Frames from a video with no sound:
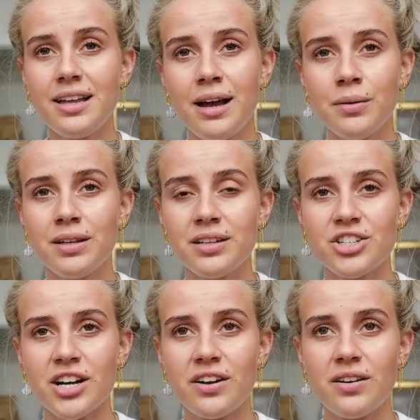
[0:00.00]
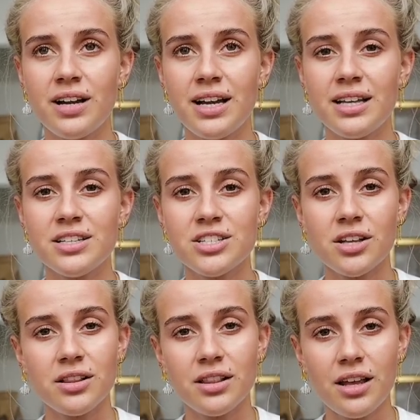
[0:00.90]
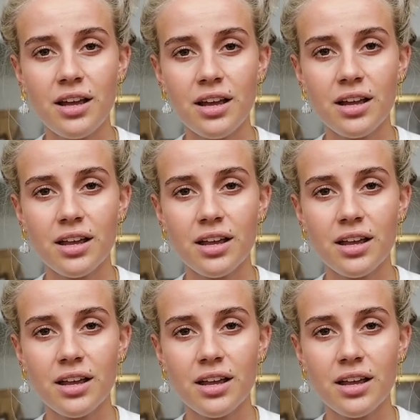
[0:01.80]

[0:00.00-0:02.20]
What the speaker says: down in a chair, and suddenly